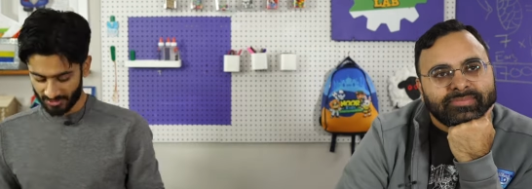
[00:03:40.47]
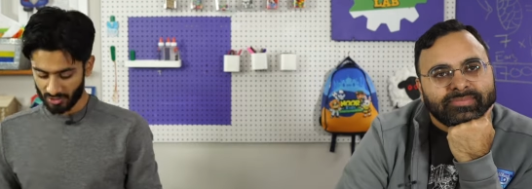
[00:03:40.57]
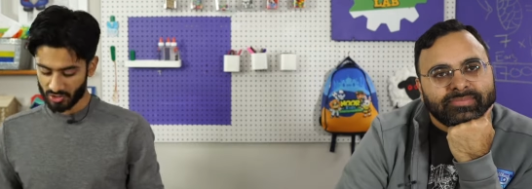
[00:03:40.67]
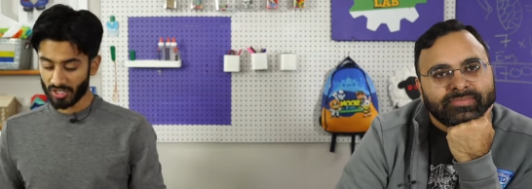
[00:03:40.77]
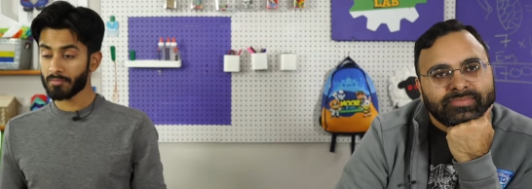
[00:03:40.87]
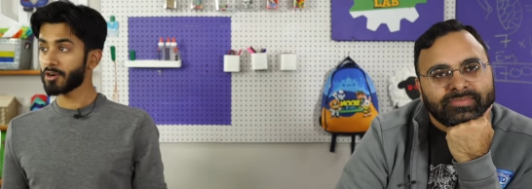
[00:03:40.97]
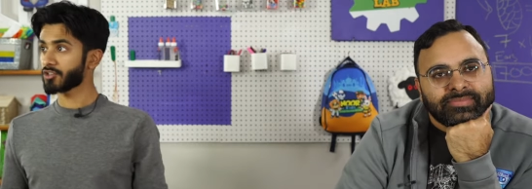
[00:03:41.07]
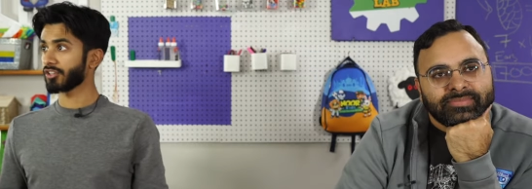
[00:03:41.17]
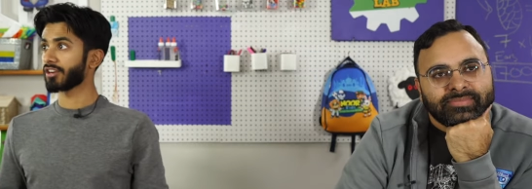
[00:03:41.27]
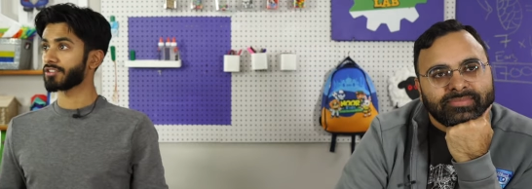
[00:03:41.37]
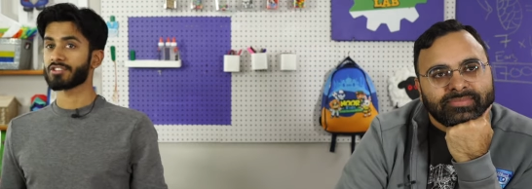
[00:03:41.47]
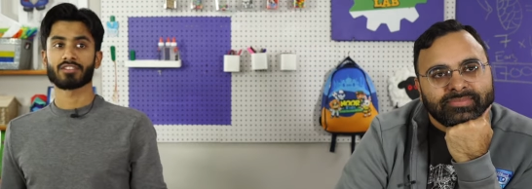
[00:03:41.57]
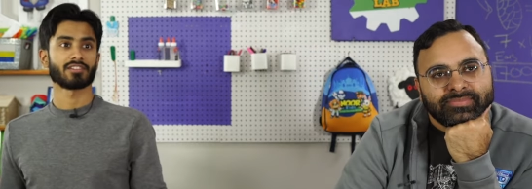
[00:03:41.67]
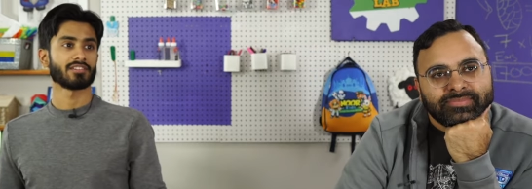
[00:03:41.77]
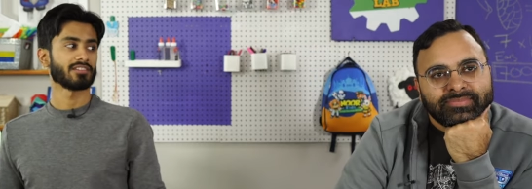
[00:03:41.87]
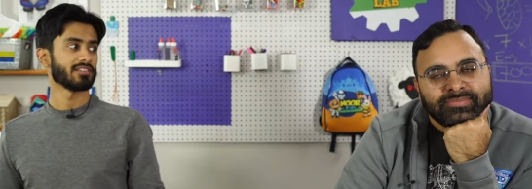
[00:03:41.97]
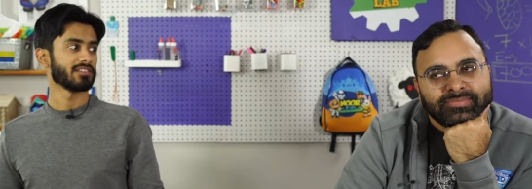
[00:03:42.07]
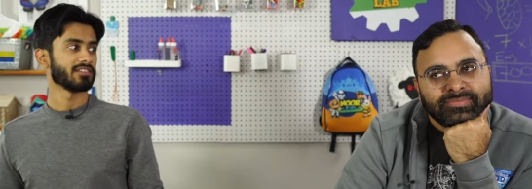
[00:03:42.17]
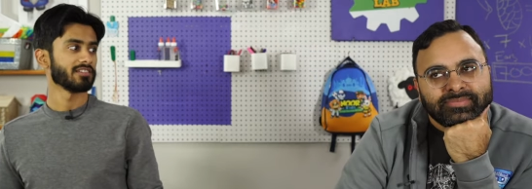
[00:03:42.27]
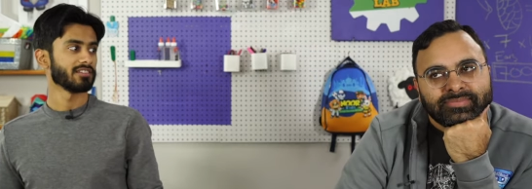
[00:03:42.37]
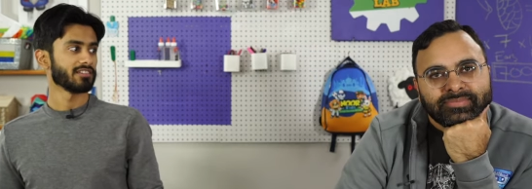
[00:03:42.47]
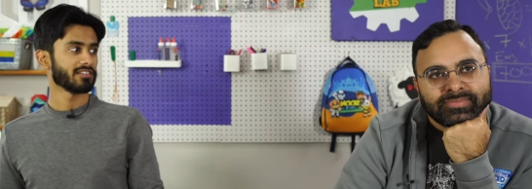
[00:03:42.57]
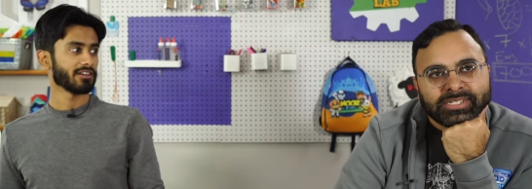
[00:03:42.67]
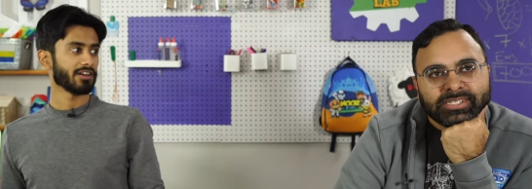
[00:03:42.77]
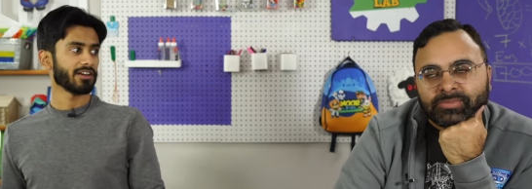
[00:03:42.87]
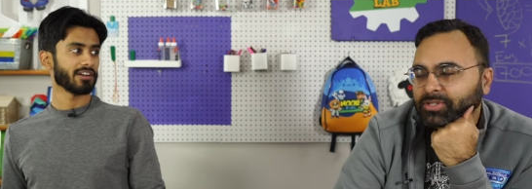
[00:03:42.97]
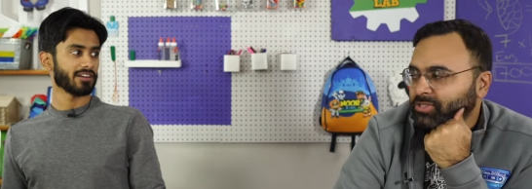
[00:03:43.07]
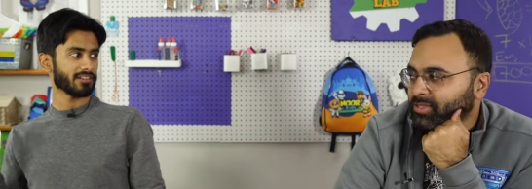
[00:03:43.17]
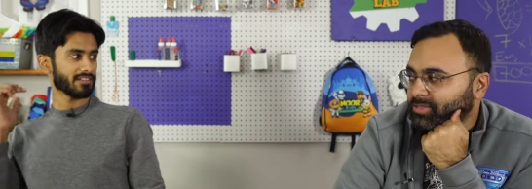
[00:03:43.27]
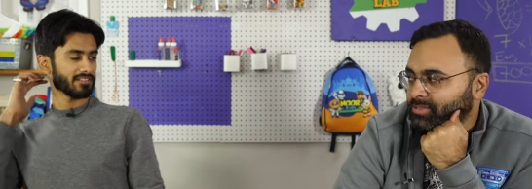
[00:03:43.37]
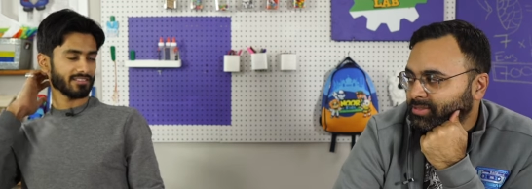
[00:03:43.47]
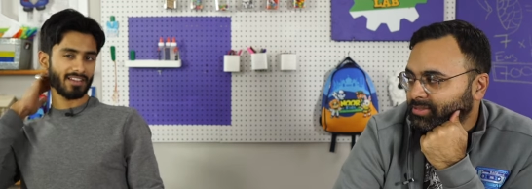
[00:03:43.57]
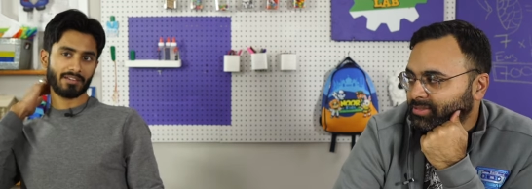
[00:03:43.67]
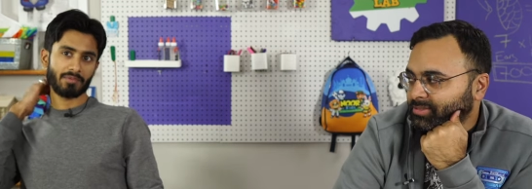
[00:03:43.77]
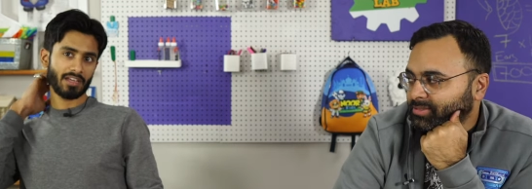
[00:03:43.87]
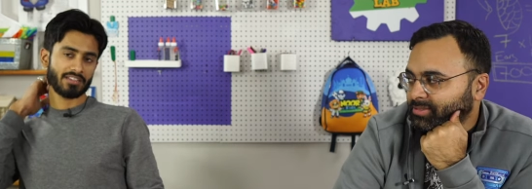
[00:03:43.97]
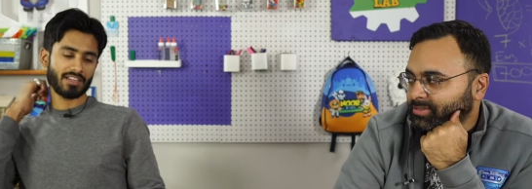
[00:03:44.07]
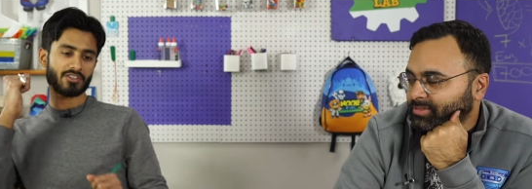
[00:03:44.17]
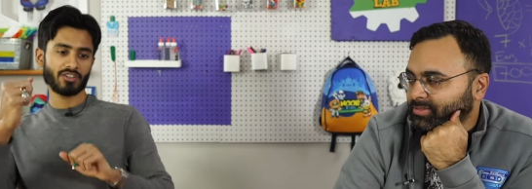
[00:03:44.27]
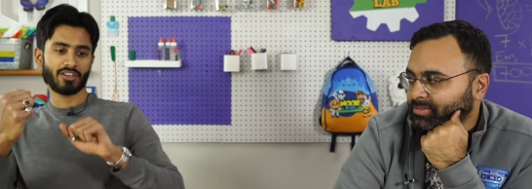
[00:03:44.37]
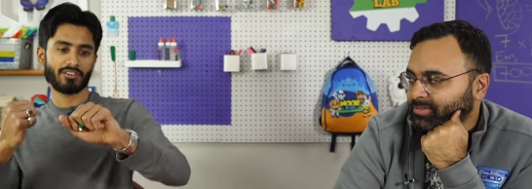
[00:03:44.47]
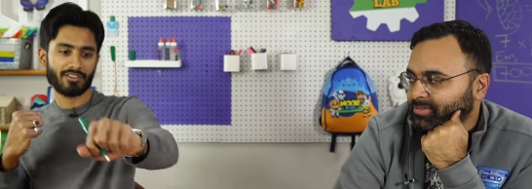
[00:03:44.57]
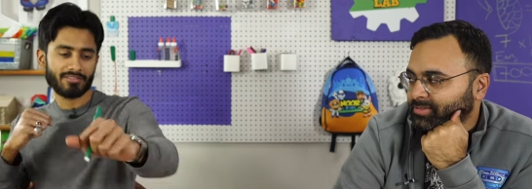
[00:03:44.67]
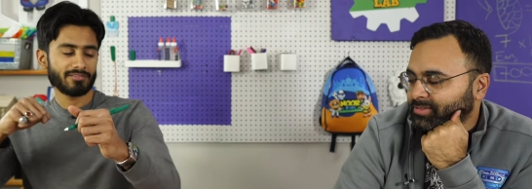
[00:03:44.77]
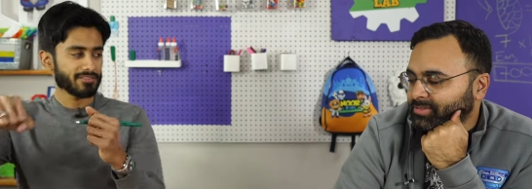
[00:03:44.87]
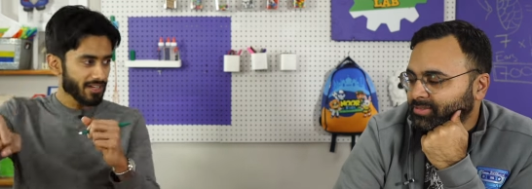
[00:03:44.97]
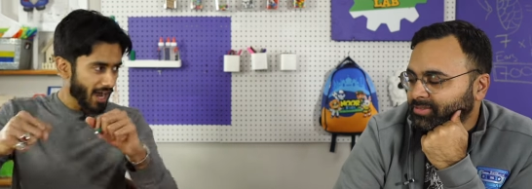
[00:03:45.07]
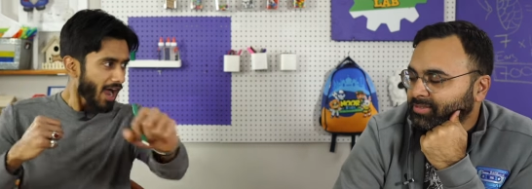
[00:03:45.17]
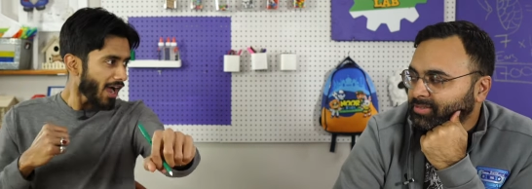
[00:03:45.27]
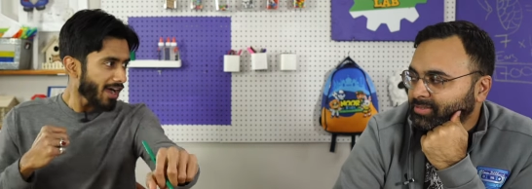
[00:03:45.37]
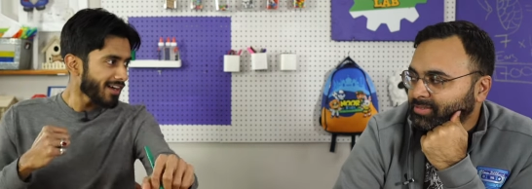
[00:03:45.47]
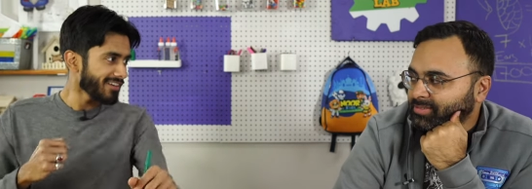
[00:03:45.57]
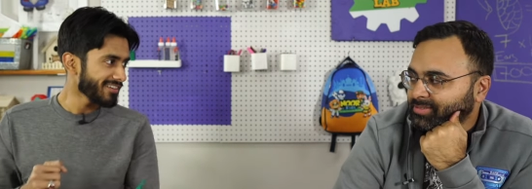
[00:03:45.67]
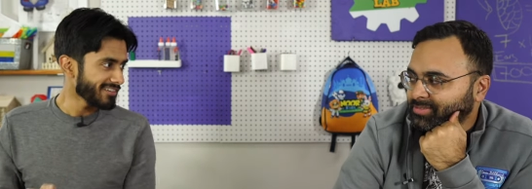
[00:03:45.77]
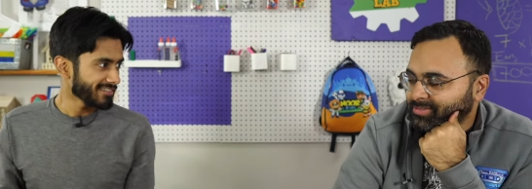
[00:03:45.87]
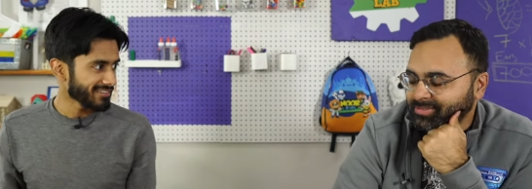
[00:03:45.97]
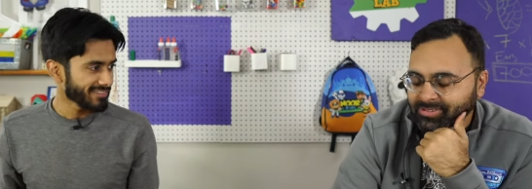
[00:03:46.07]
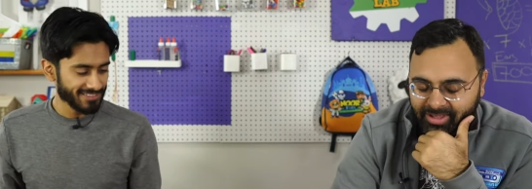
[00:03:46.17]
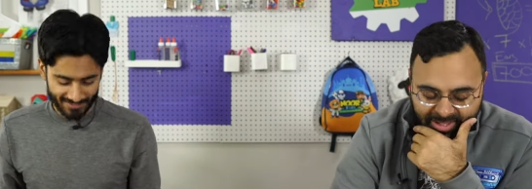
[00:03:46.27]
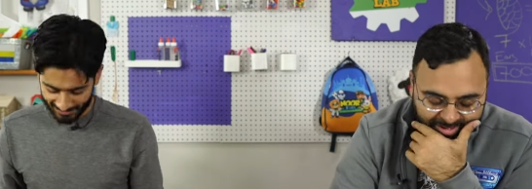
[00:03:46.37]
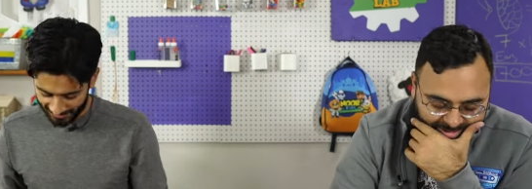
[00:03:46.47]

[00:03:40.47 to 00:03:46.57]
Speaker 1: so she did martial arts. Is it martial arts? Because then she did her. Ah. Okay.